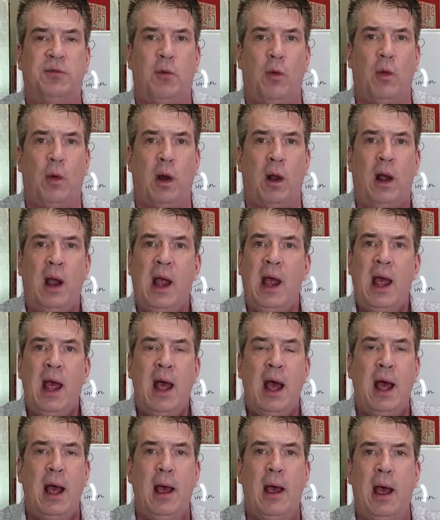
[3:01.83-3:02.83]
for
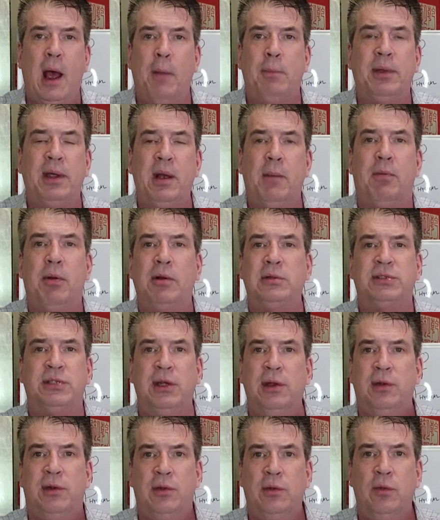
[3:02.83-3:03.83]
uh, helping a
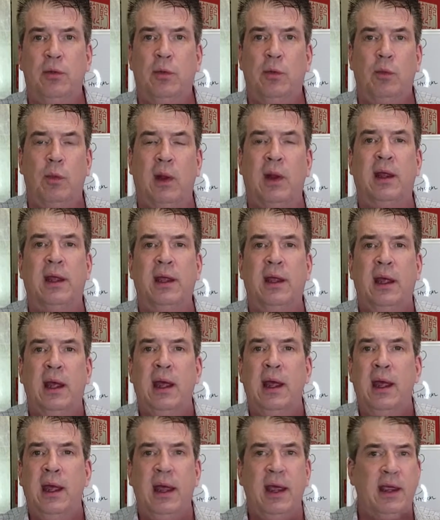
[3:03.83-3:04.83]
person to really
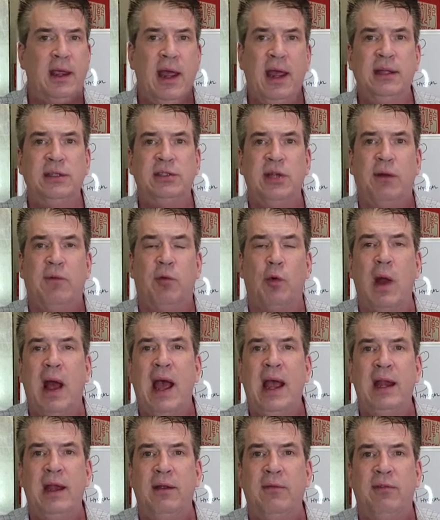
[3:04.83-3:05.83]
engage in a
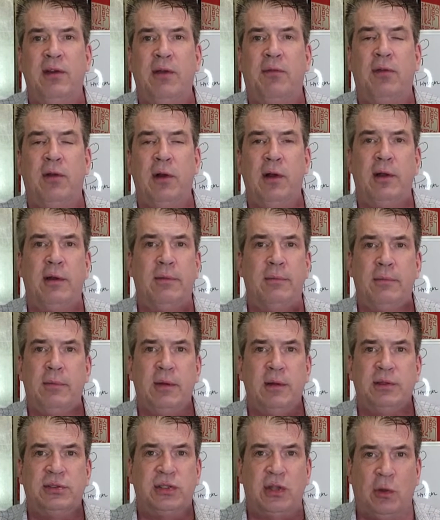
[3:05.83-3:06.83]
variety of different
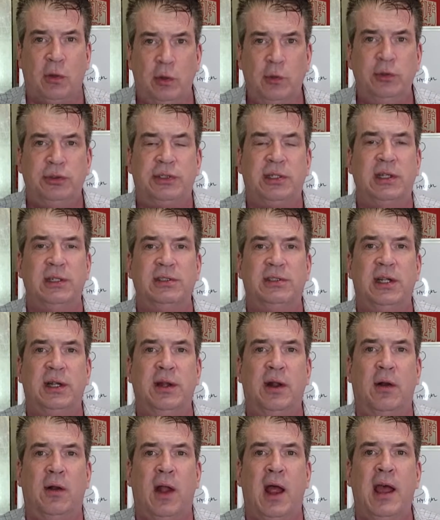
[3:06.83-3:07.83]
solutions in
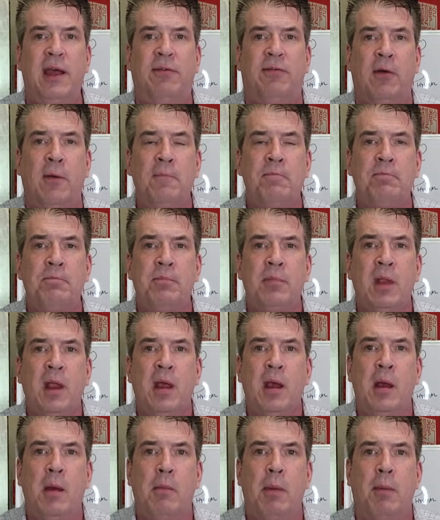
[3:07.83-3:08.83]
their life.
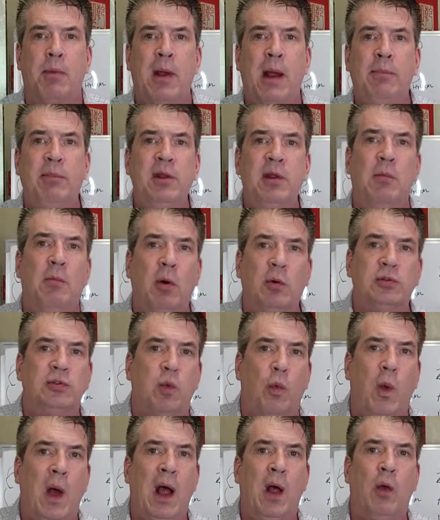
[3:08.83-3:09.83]
But probably the
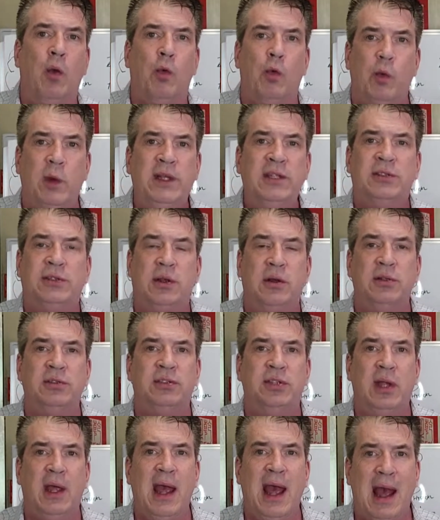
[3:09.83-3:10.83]
most well
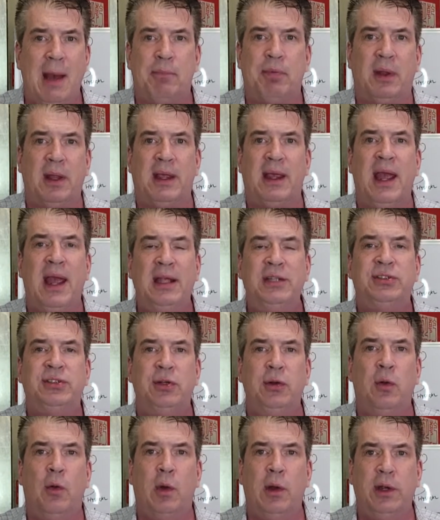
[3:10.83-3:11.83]
researched
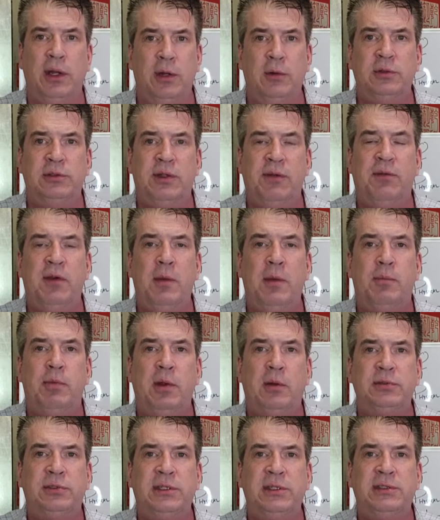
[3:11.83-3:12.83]
application or use of
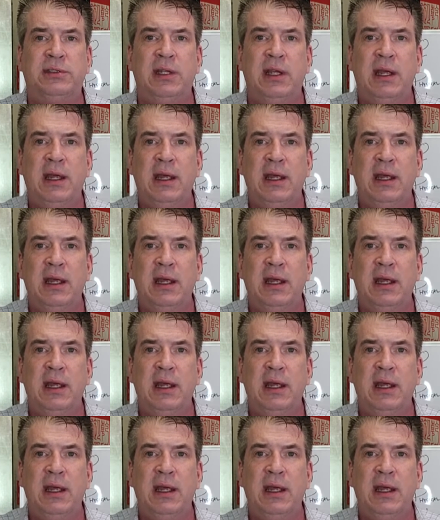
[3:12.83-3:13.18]
hypnosis